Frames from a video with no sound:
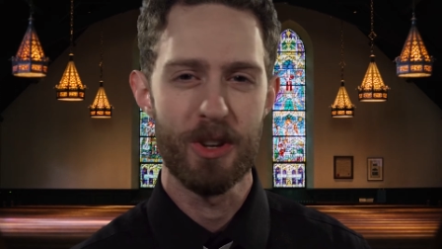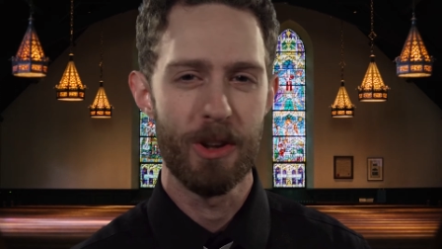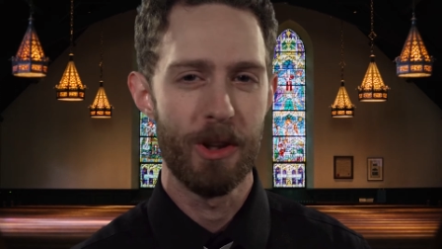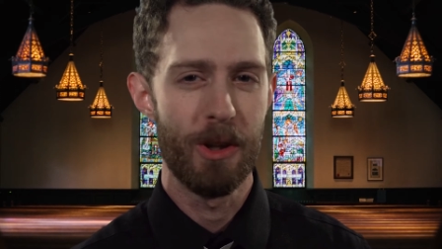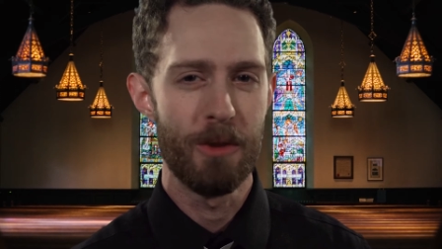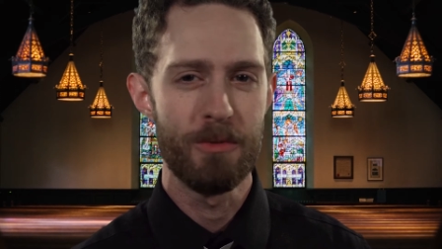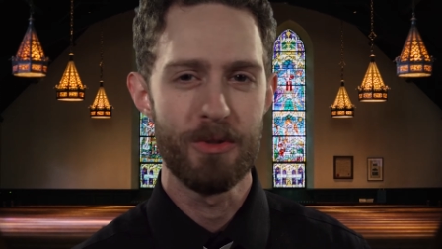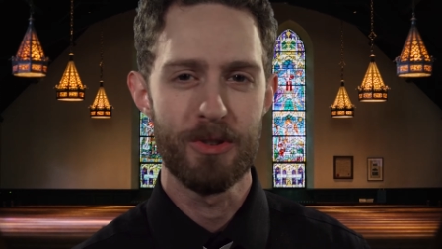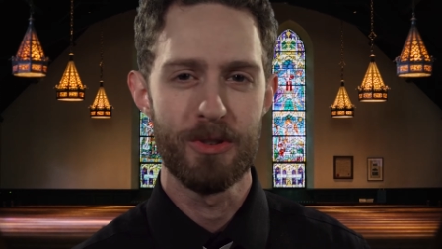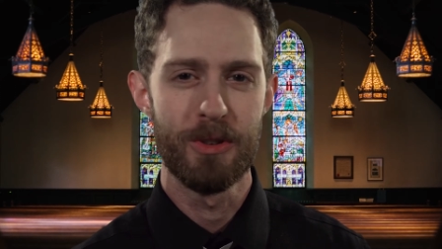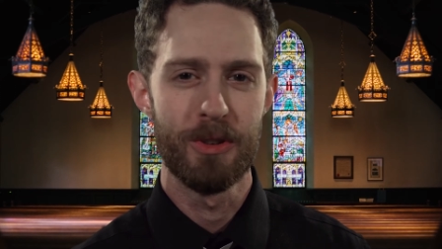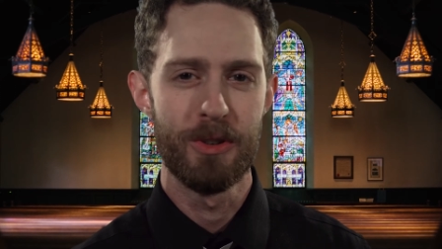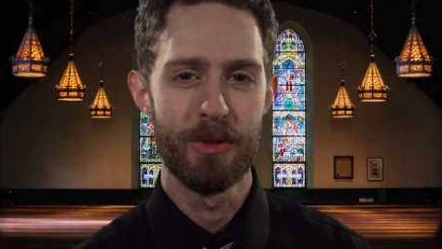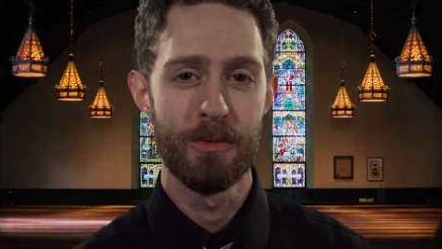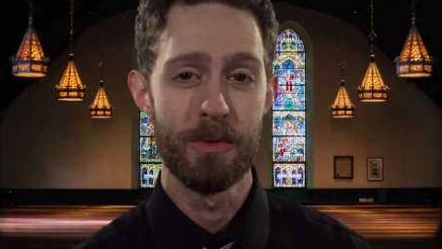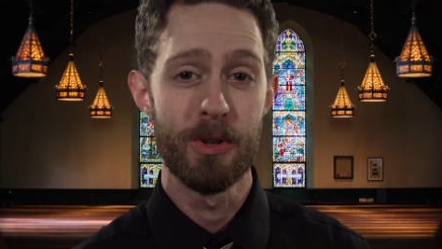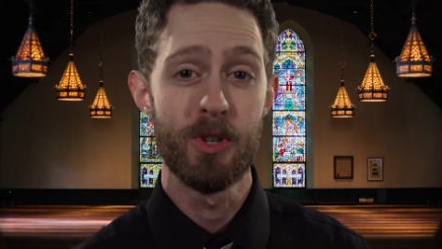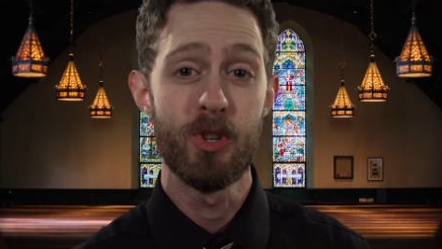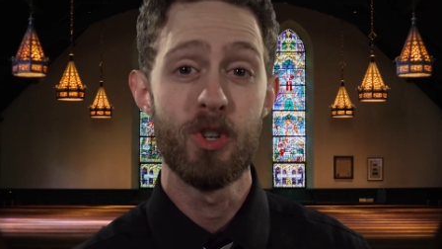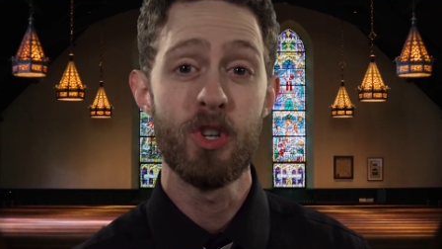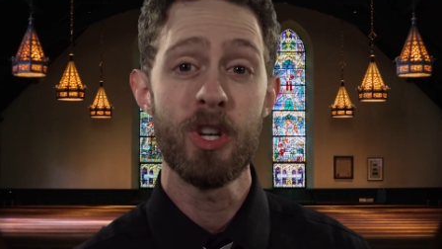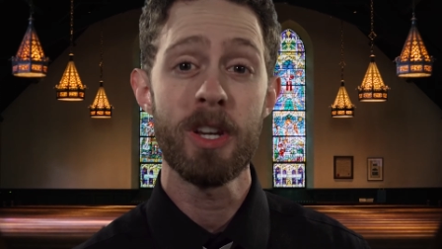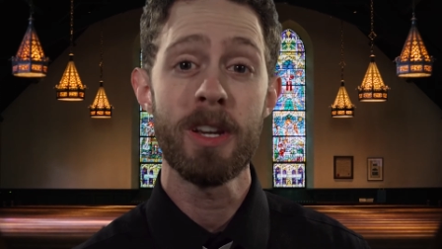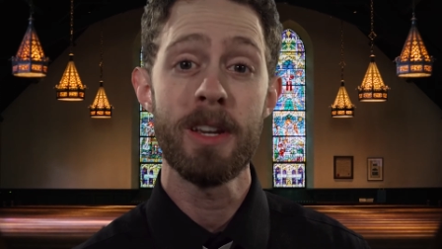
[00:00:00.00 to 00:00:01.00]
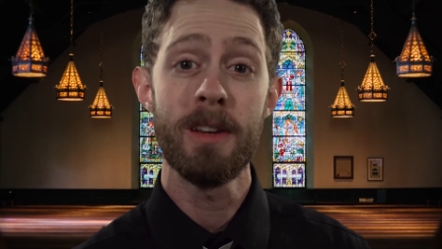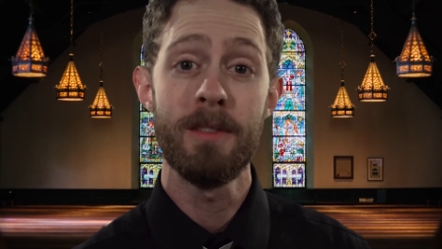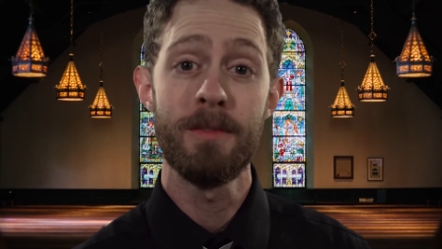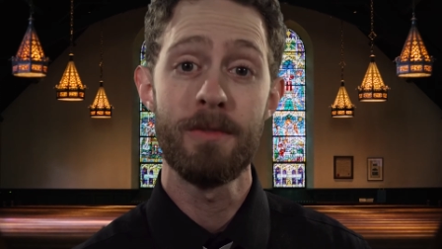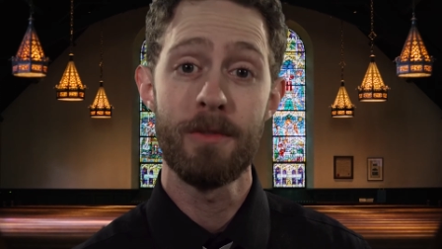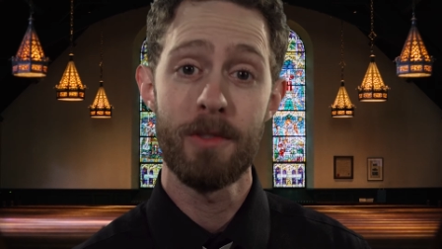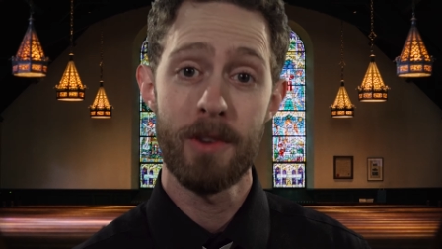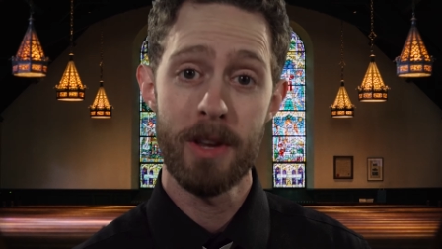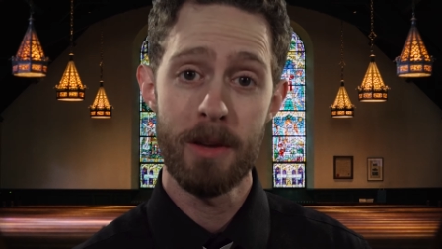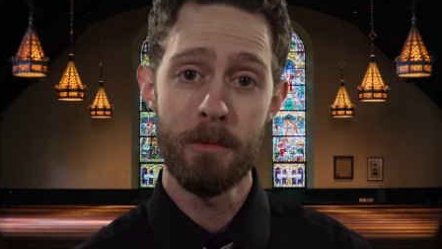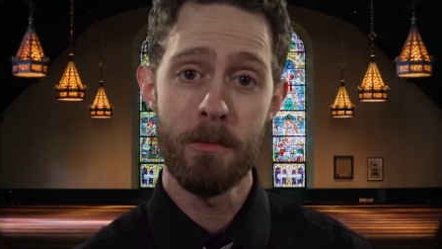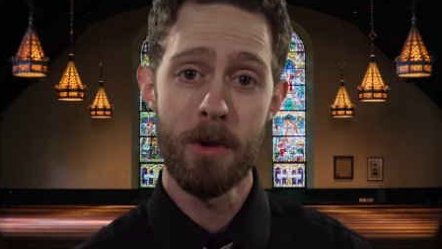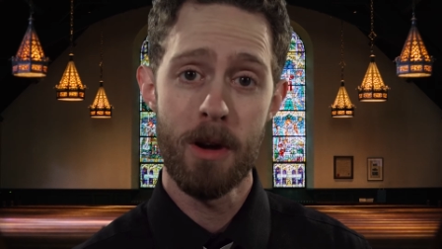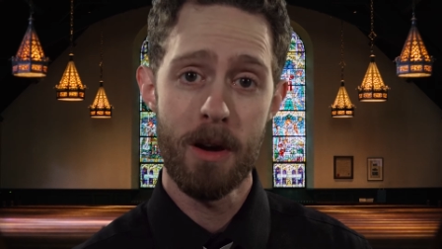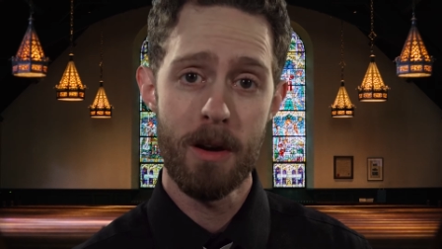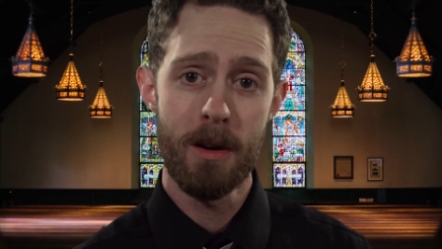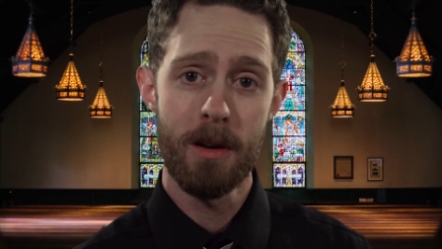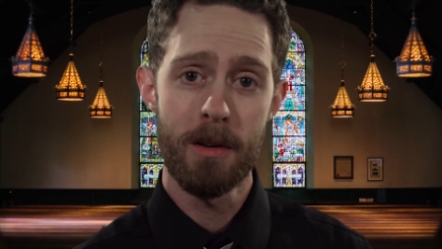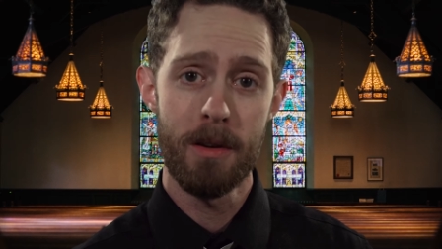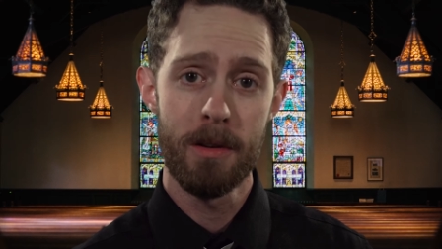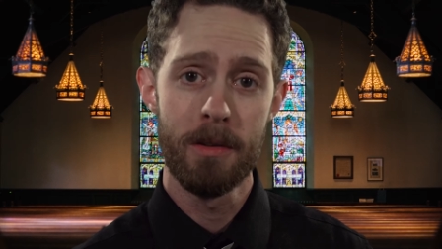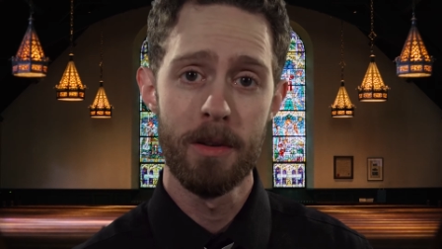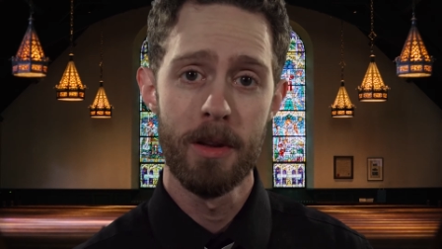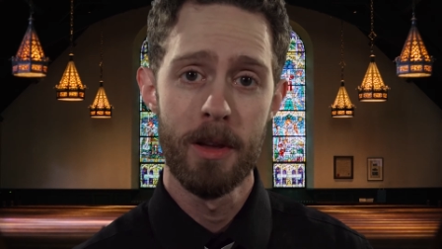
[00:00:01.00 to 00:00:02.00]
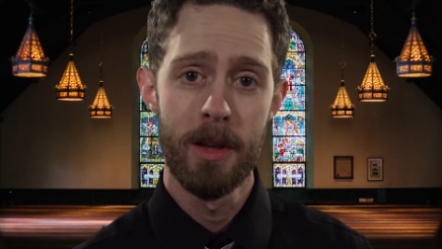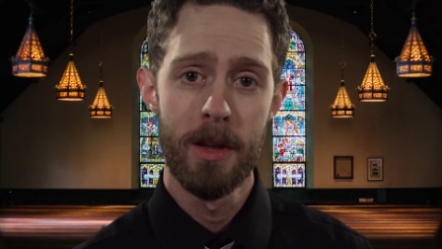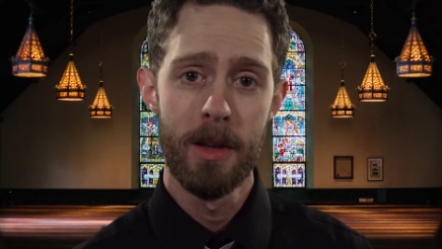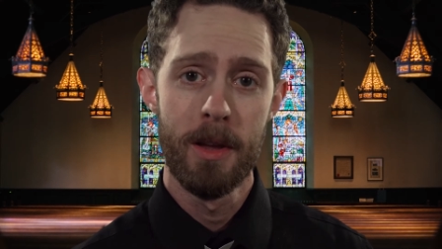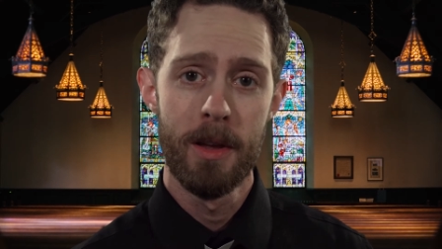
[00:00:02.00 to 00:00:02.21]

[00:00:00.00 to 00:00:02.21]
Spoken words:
closer to a chicken-free world.